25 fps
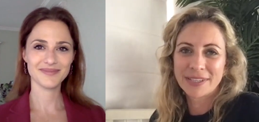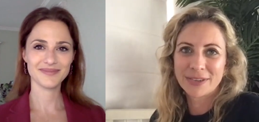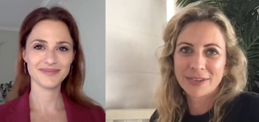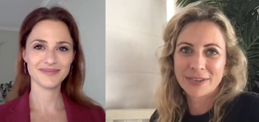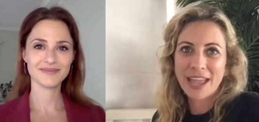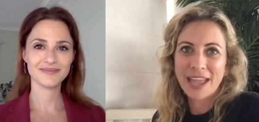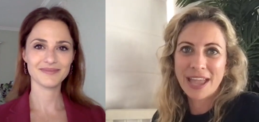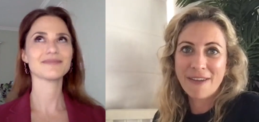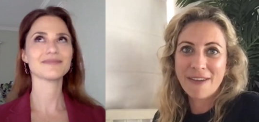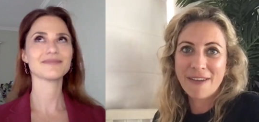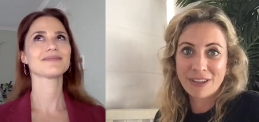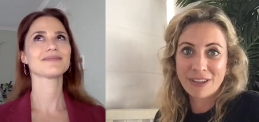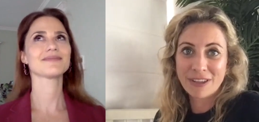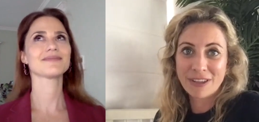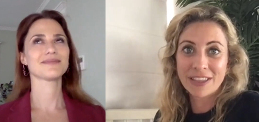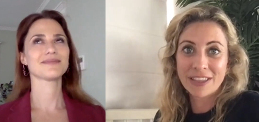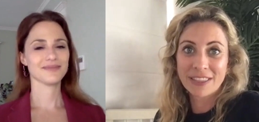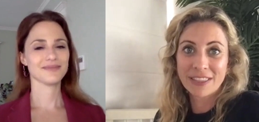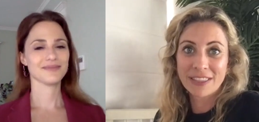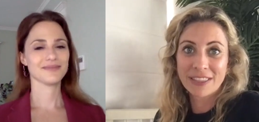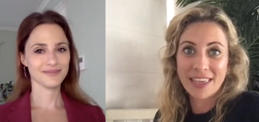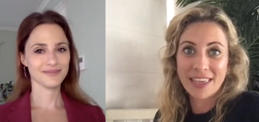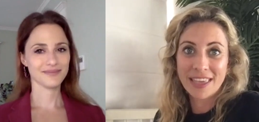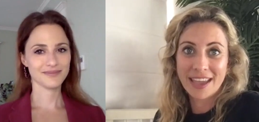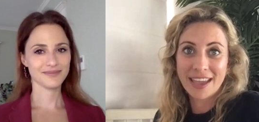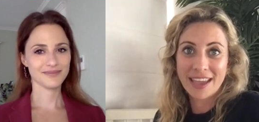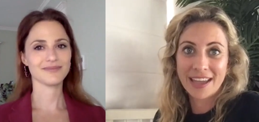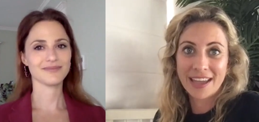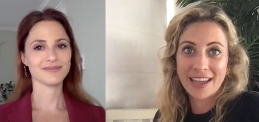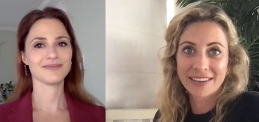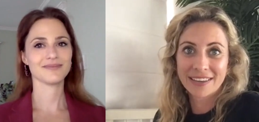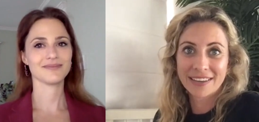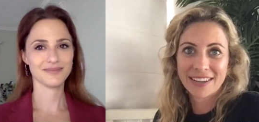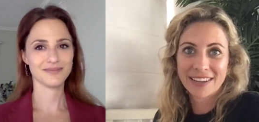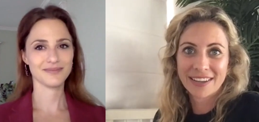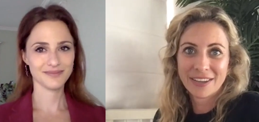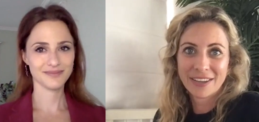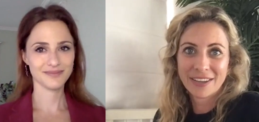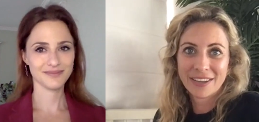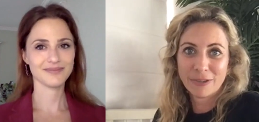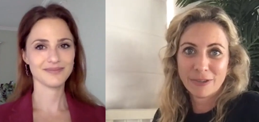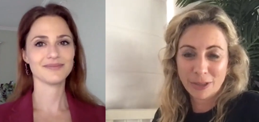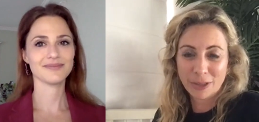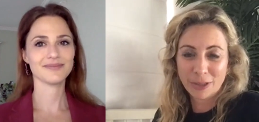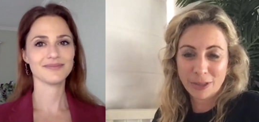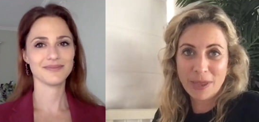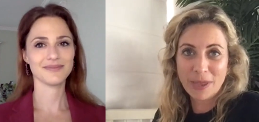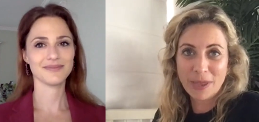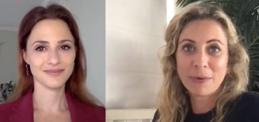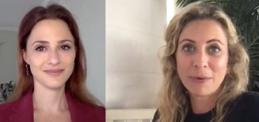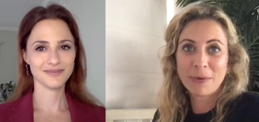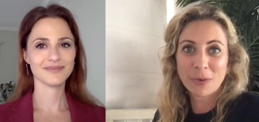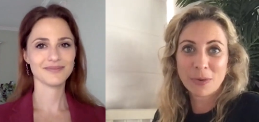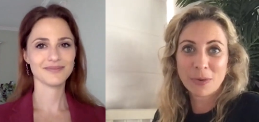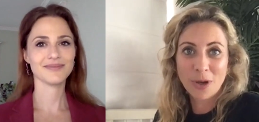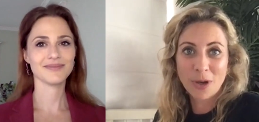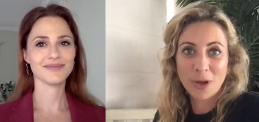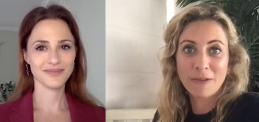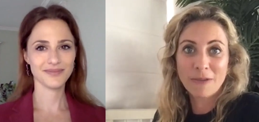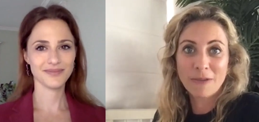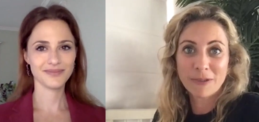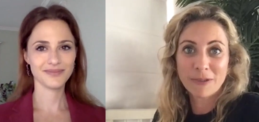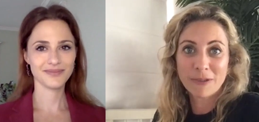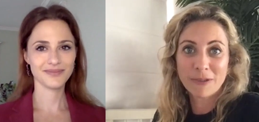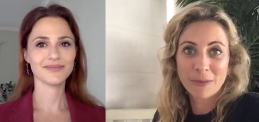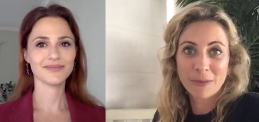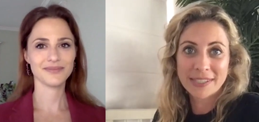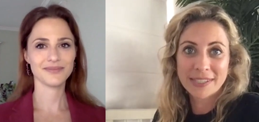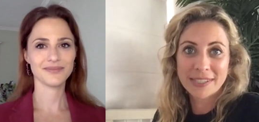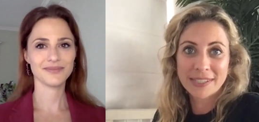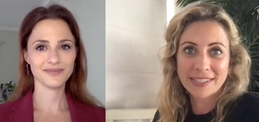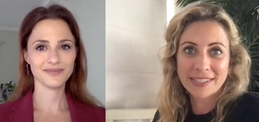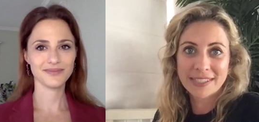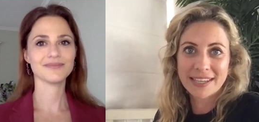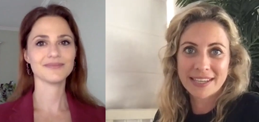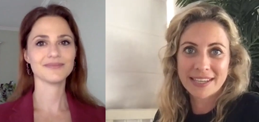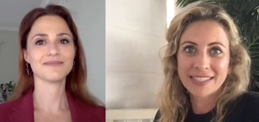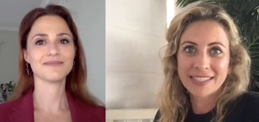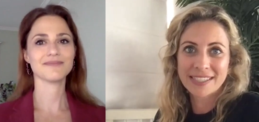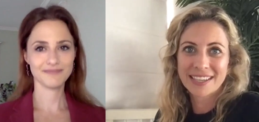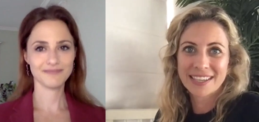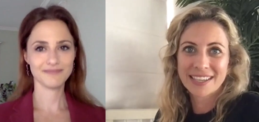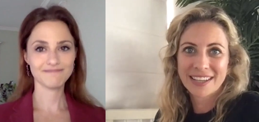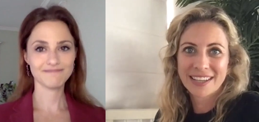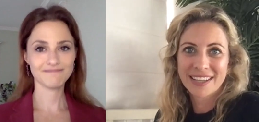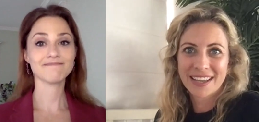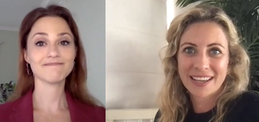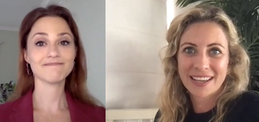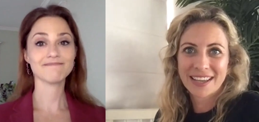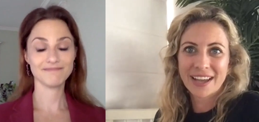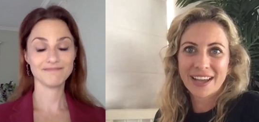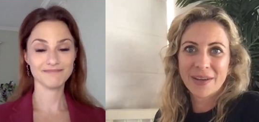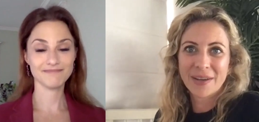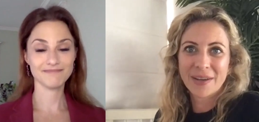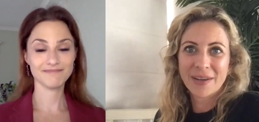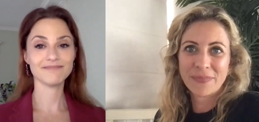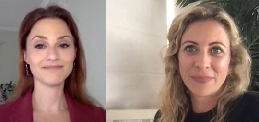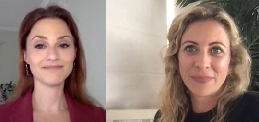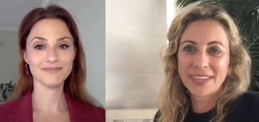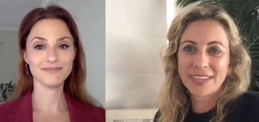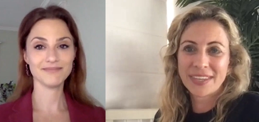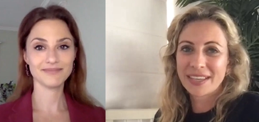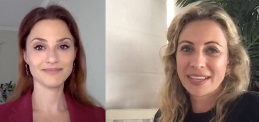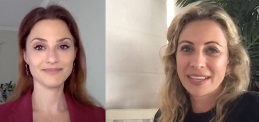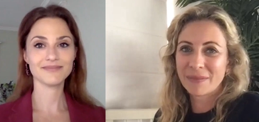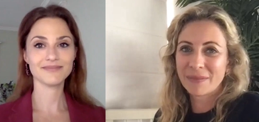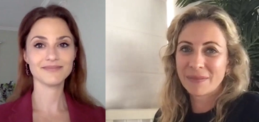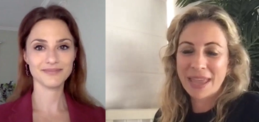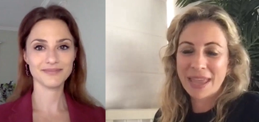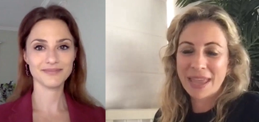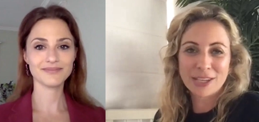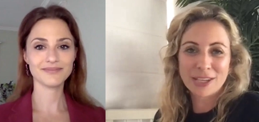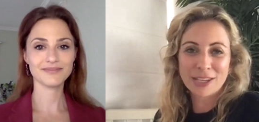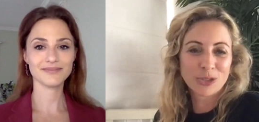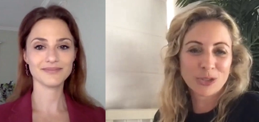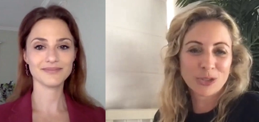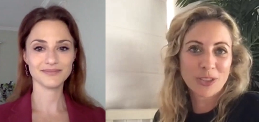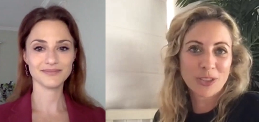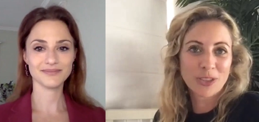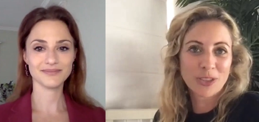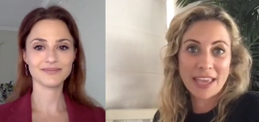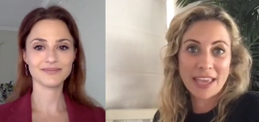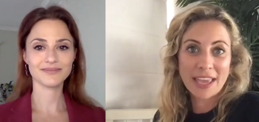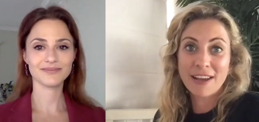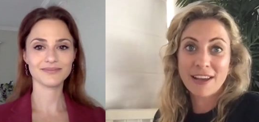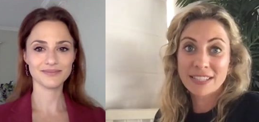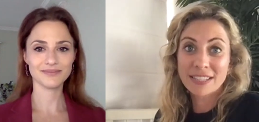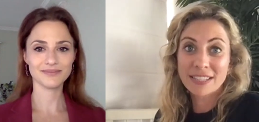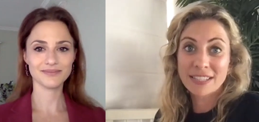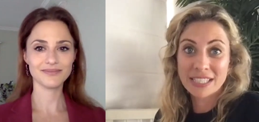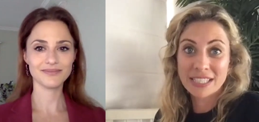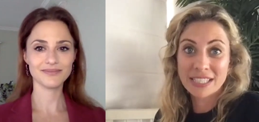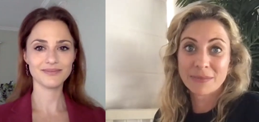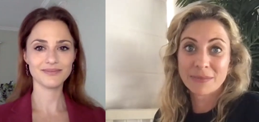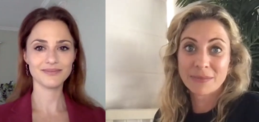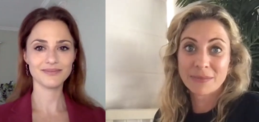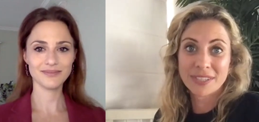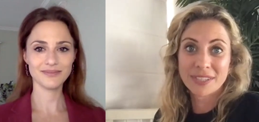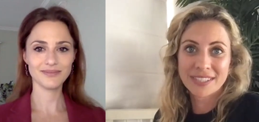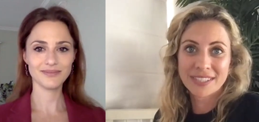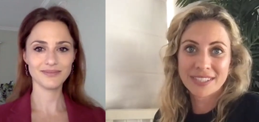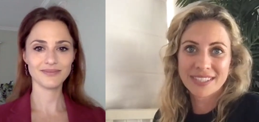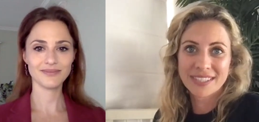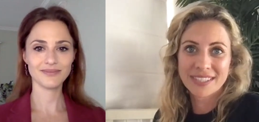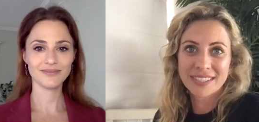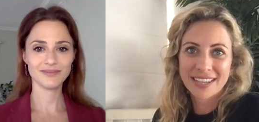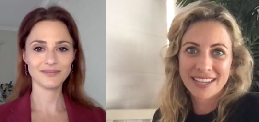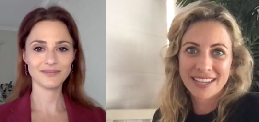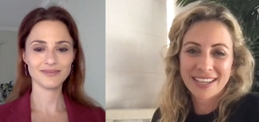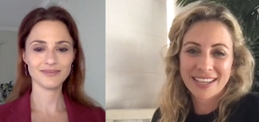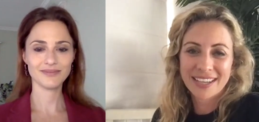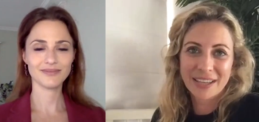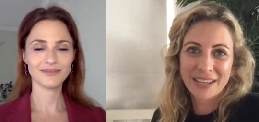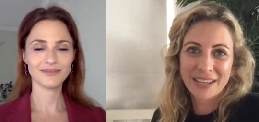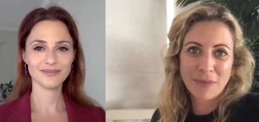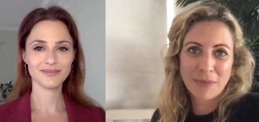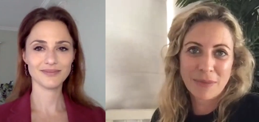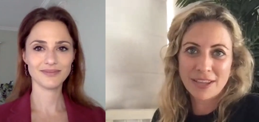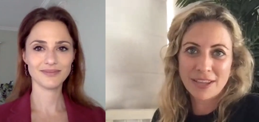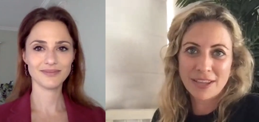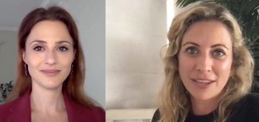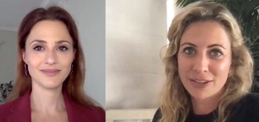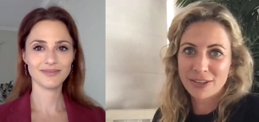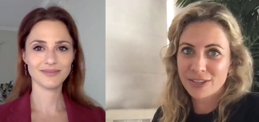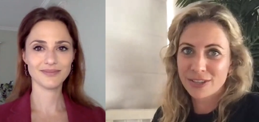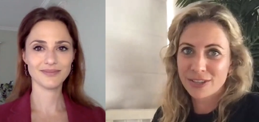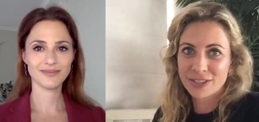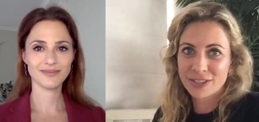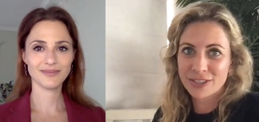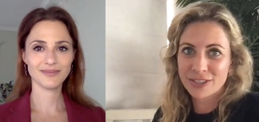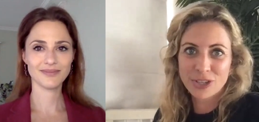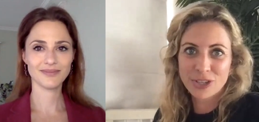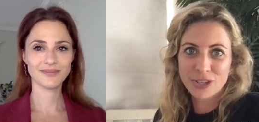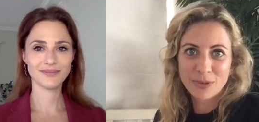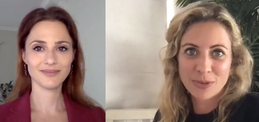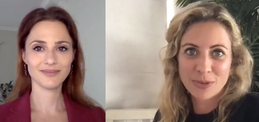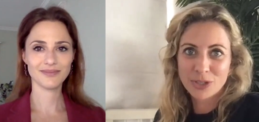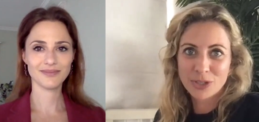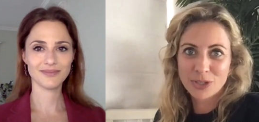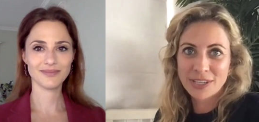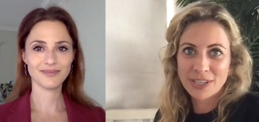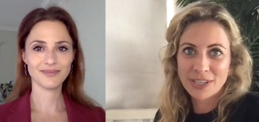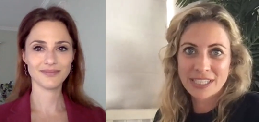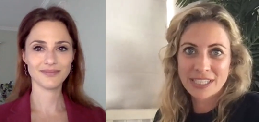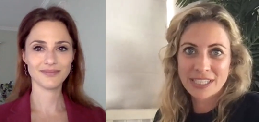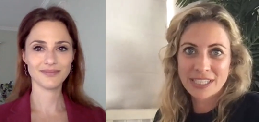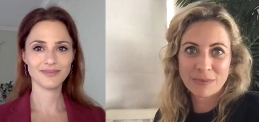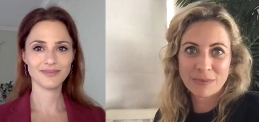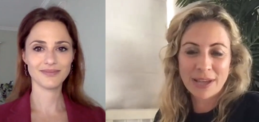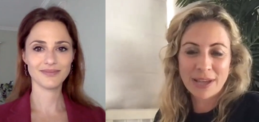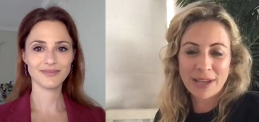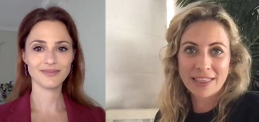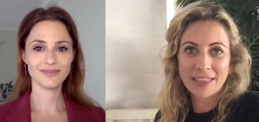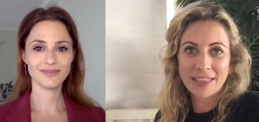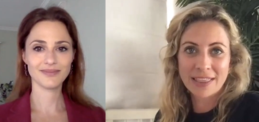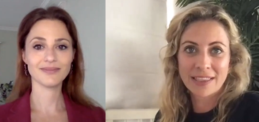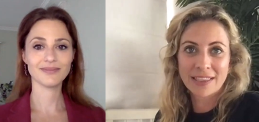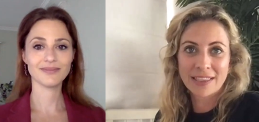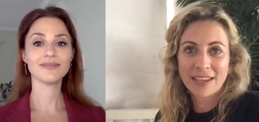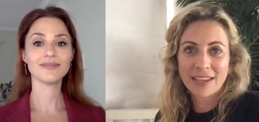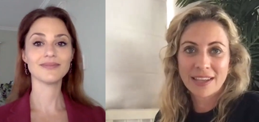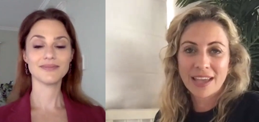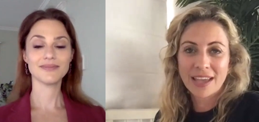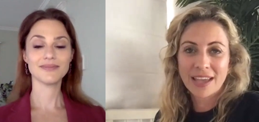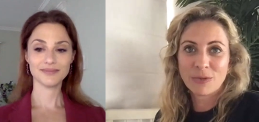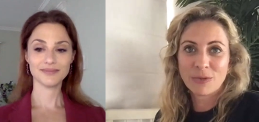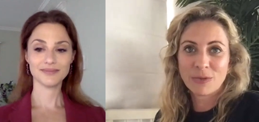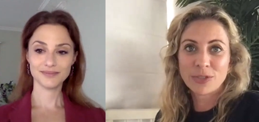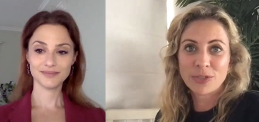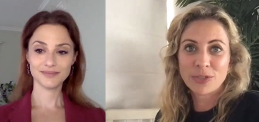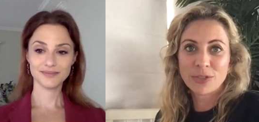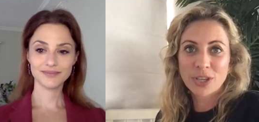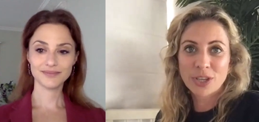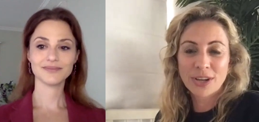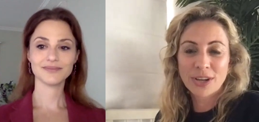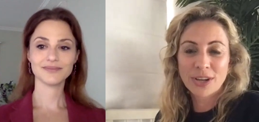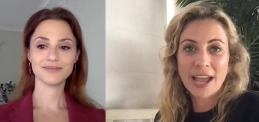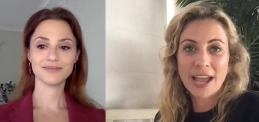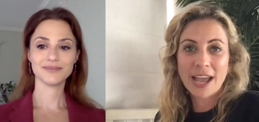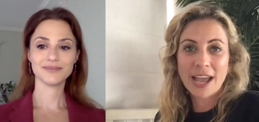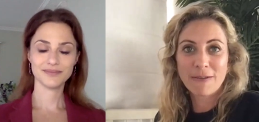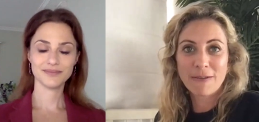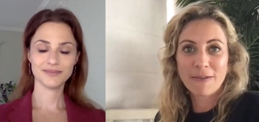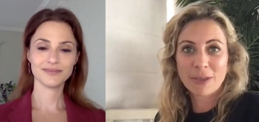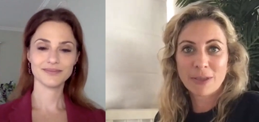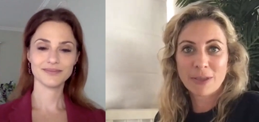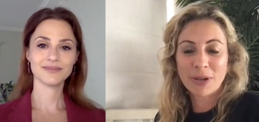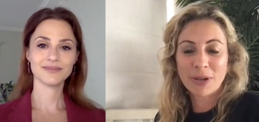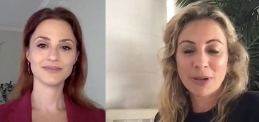Speaker 1: doing everything they can for the people that work for the business, um, making sure that their customers can make good consumer choices but and and also look out for the